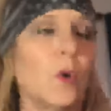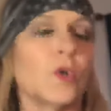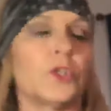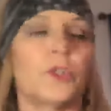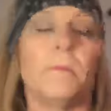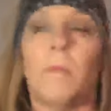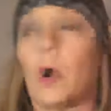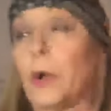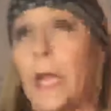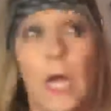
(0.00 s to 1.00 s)
or some
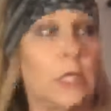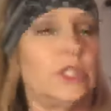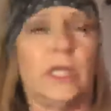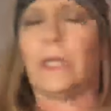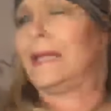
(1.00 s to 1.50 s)
mariachi,